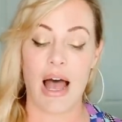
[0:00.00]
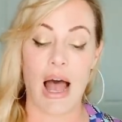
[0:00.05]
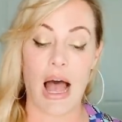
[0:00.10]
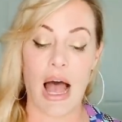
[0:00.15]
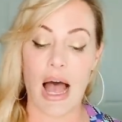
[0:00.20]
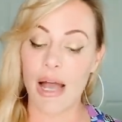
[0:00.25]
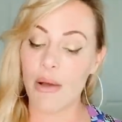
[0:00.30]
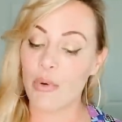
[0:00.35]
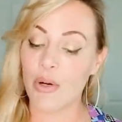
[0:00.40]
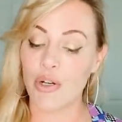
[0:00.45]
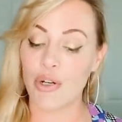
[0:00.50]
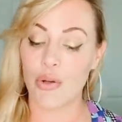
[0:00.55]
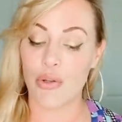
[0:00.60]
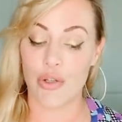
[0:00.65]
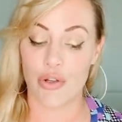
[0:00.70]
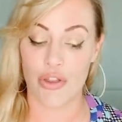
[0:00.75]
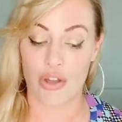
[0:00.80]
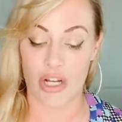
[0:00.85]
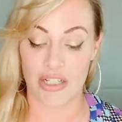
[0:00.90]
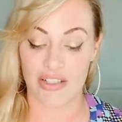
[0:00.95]
I want to know
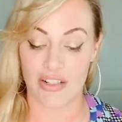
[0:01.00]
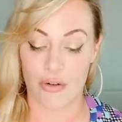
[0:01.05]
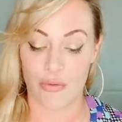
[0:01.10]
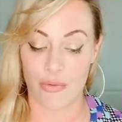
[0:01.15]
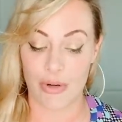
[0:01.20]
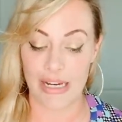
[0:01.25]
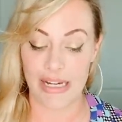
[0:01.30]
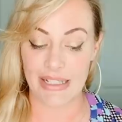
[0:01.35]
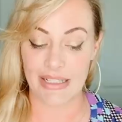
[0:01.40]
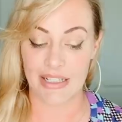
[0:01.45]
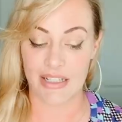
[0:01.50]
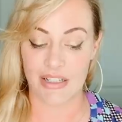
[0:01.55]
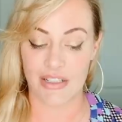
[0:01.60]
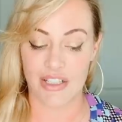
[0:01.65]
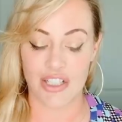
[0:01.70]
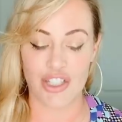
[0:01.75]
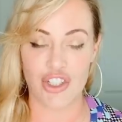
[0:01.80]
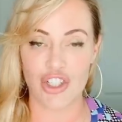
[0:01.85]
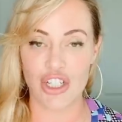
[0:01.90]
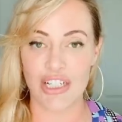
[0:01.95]
your thoughts on Reese.
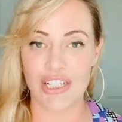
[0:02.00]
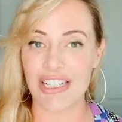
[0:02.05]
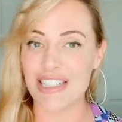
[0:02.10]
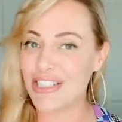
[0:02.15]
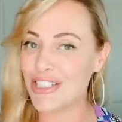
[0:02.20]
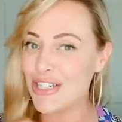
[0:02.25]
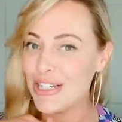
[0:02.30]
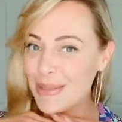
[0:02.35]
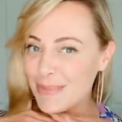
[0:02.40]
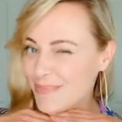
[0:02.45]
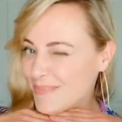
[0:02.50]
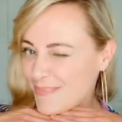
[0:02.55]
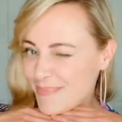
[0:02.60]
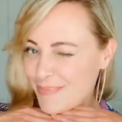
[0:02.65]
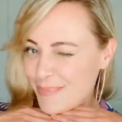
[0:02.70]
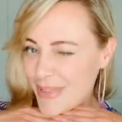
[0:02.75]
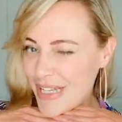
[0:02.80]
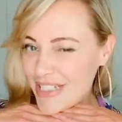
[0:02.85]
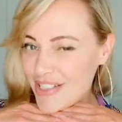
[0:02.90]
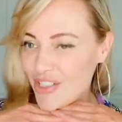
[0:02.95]
Does she, is she a
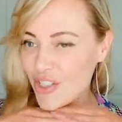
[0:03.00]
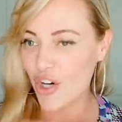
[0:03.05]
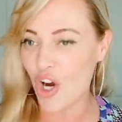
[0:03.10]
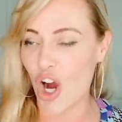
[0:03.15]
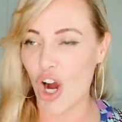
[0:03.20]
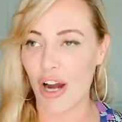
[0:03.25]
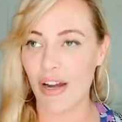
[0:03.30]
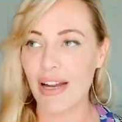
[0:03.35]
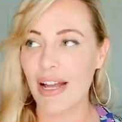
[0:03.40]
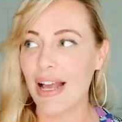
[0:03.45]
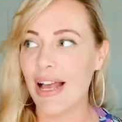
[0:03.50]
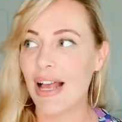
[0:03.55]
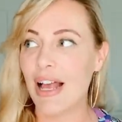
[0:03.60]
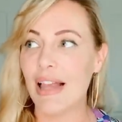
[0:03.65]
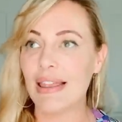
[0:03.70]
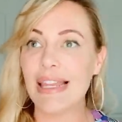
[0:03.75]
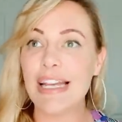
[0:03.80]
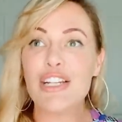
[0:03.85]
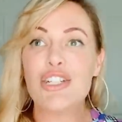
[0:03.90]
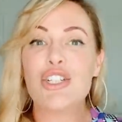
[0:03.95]
bless your heart?
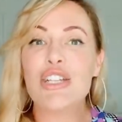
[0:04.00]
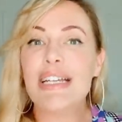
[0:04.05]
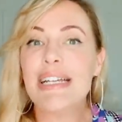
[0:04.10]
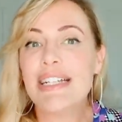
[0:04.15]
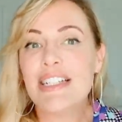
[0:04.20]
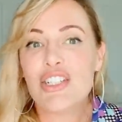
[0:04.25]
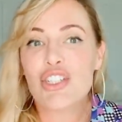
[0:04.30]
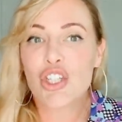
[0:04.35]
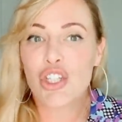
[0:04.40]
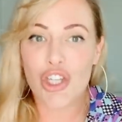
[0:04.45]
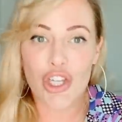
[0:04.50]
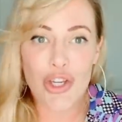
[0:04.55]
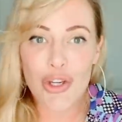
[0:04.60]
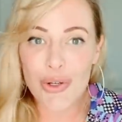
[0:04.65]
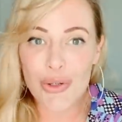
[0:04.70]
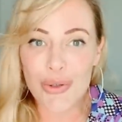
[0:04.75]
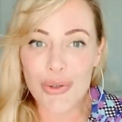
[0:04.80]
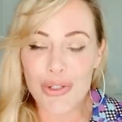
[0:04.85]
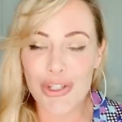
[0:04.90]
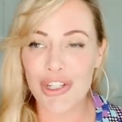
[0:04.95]
Like she is
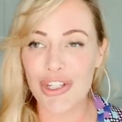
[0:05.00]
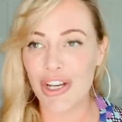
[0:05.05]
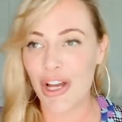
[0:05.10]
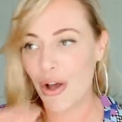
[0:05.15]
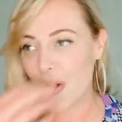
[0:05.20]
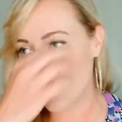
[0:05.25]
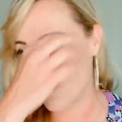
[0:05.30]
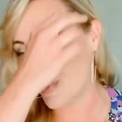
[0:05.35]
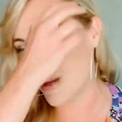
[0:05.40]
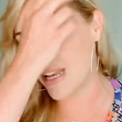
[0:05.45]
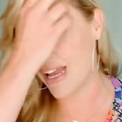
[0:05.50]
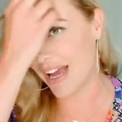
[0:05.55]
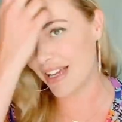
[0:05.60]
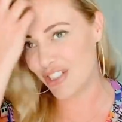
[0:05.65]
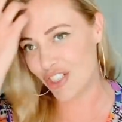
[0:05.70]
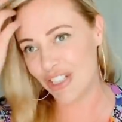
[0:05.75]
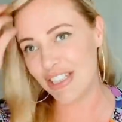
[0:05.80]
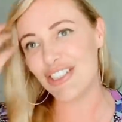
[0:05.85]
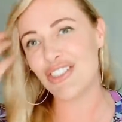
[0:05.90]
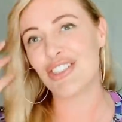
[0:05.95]
cute, you know, but
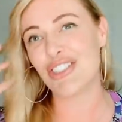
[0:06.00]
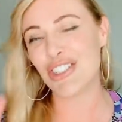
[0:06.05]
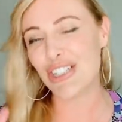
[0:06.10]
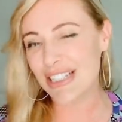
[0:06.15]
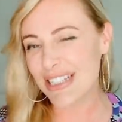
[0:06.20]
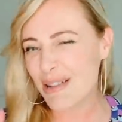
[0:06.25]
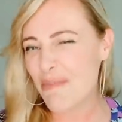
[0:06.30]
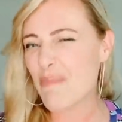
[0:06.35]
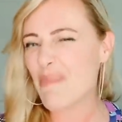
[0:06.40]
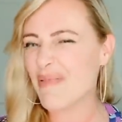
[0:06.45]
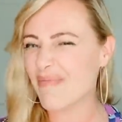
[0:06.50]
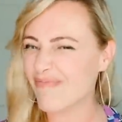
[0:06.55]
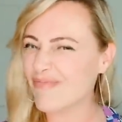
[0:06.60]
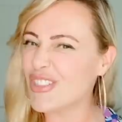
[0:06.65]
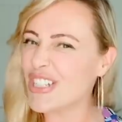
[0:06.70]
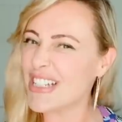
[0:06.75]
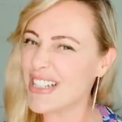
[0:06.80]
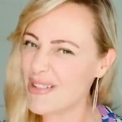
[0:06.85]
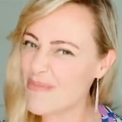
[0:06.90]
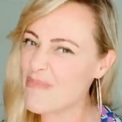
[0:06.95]
she's, she's a,
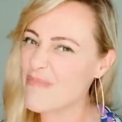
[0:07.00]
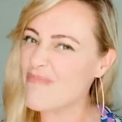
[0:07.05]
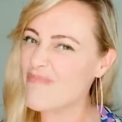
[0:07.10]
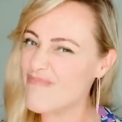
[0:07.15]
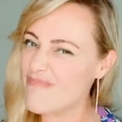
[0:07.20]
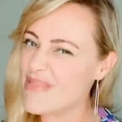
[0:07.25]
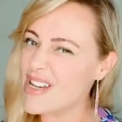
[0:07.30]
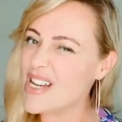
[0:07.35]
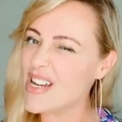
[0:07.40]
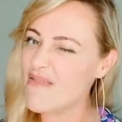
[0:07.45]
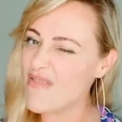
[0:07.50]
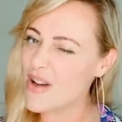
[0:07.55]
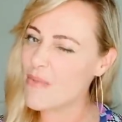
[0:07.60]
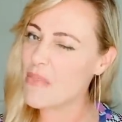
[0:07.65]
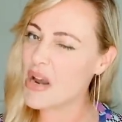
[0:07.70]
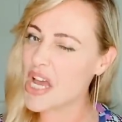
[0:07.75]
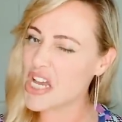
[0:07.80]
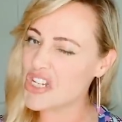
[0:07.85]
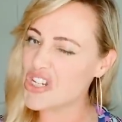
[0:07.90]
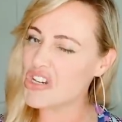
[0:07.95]
she's a bit of a
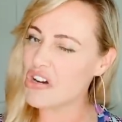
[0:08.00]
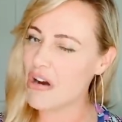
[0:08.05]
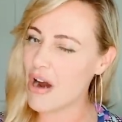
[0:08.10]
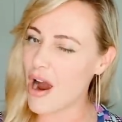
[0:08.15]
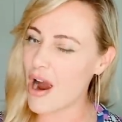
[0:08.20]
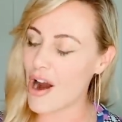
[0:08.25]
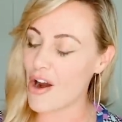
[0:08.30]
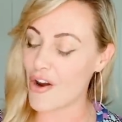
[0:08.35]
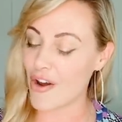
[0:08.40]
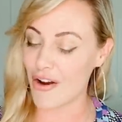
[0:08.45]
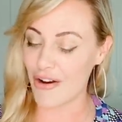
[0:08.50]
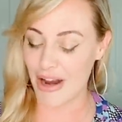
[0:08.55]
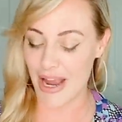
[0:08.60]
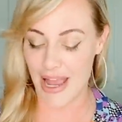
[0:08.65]
blush your hearter.